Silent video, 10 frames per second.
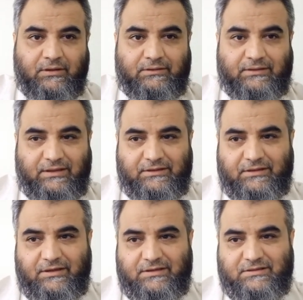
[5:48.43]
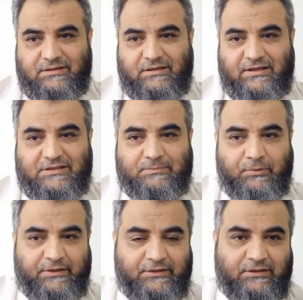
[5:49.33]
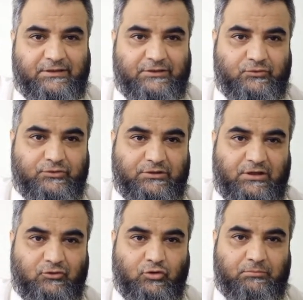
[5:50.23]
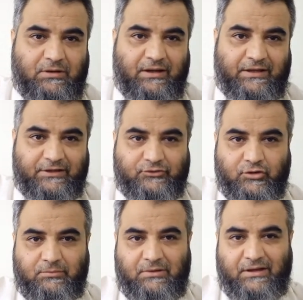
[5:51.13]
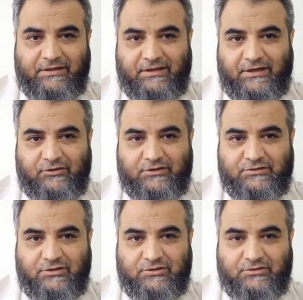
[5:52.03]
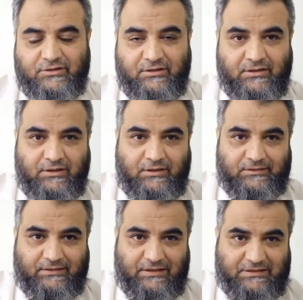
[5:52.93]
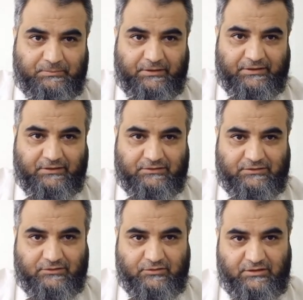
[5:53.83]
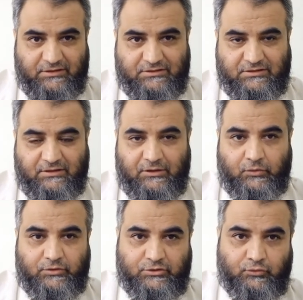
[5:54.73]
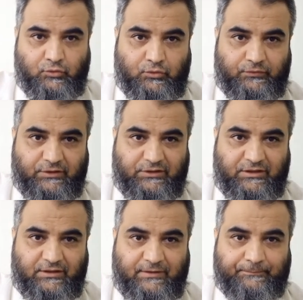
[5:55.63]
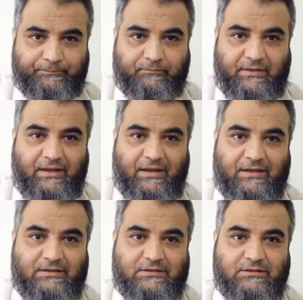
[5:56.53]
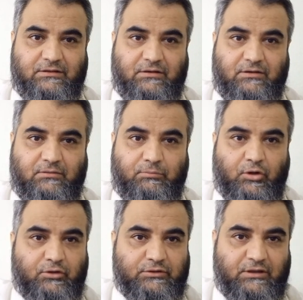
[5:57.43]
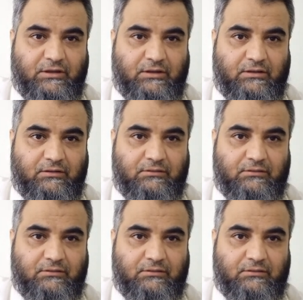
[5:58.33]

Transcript: The other is the lens particle induced glaucoma. Any trauma, any cataract surgery, the lens particles are released which go over there and block the